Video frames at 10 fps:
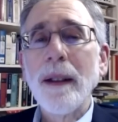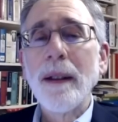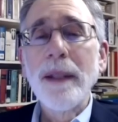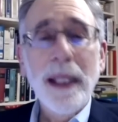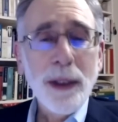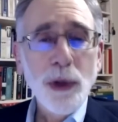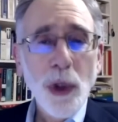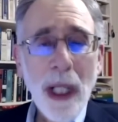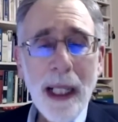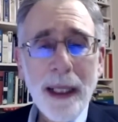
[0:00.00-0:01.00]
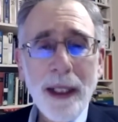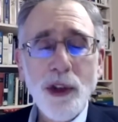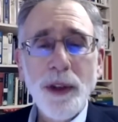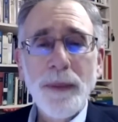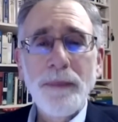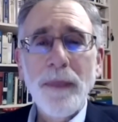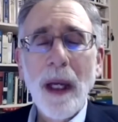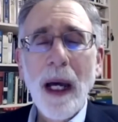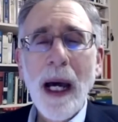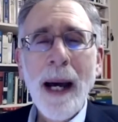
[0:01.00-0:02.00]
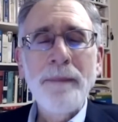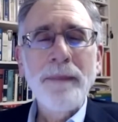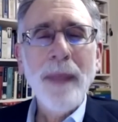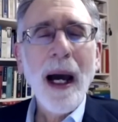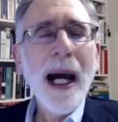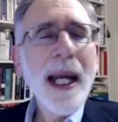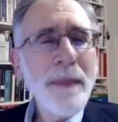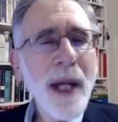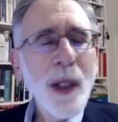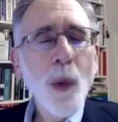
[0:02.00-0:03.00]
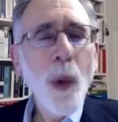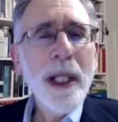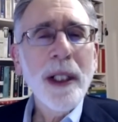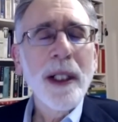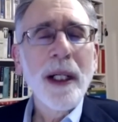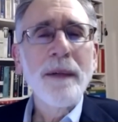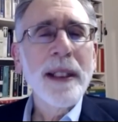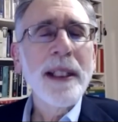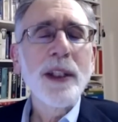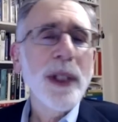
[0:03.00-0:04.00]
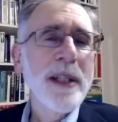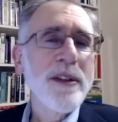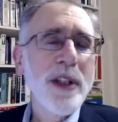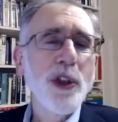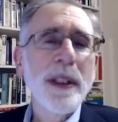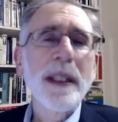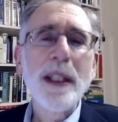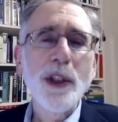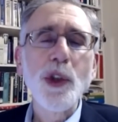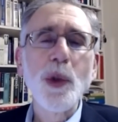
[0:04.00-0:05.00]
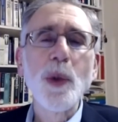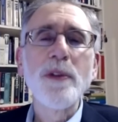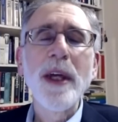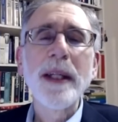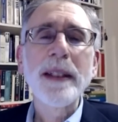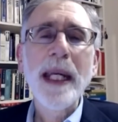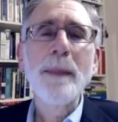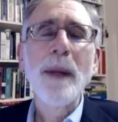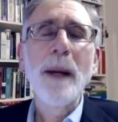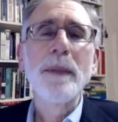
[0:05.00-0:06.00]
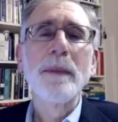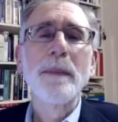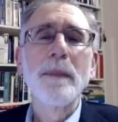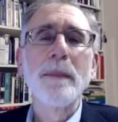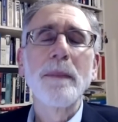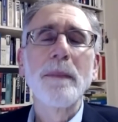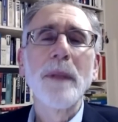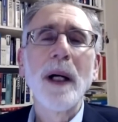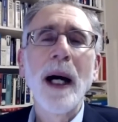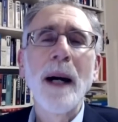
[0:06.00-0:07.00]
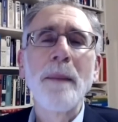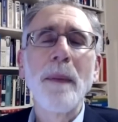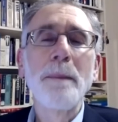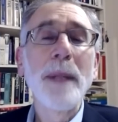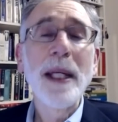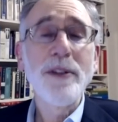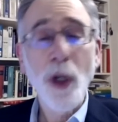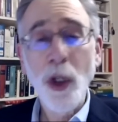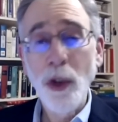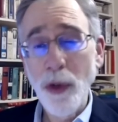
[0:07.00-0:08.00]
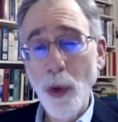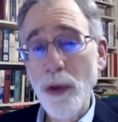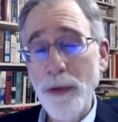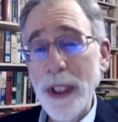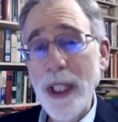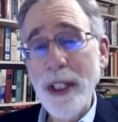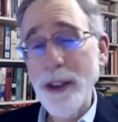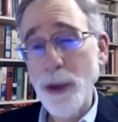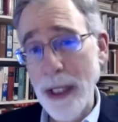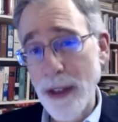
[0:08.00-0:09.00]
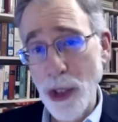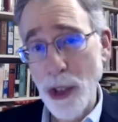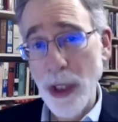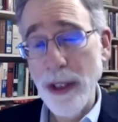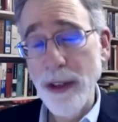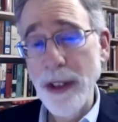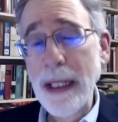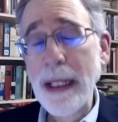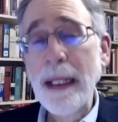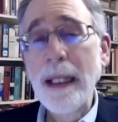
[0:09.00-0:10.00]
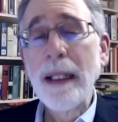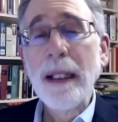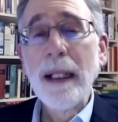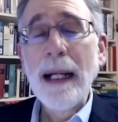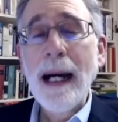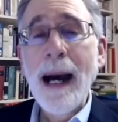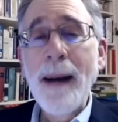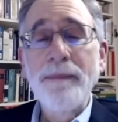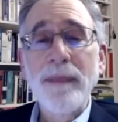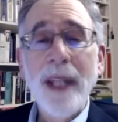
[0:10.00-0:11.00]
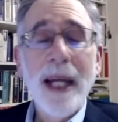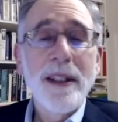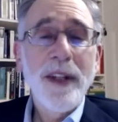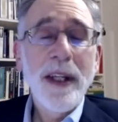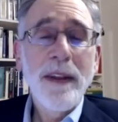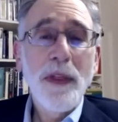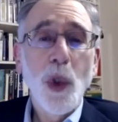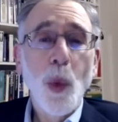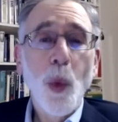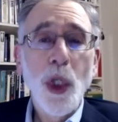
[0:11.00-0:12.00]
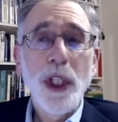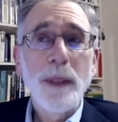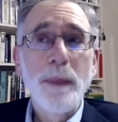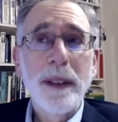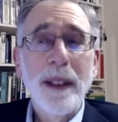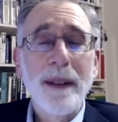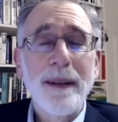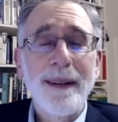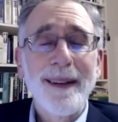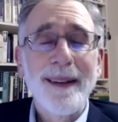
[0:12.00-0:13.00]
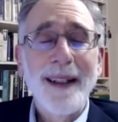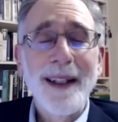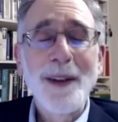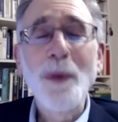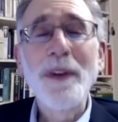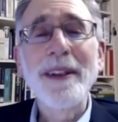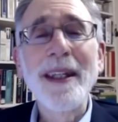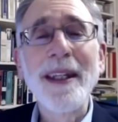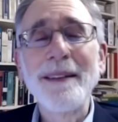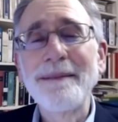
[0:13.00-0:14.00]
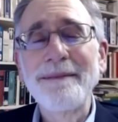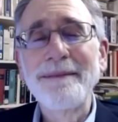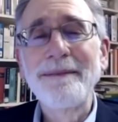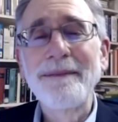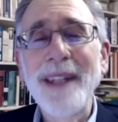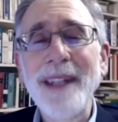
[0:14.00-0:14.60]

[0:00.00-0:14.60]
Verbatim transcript: the electoral college. Um, I am not aware of any transition issues that came up um, based on those various transitions. Um, not to say that there weren't, but they, I, I, don't think they they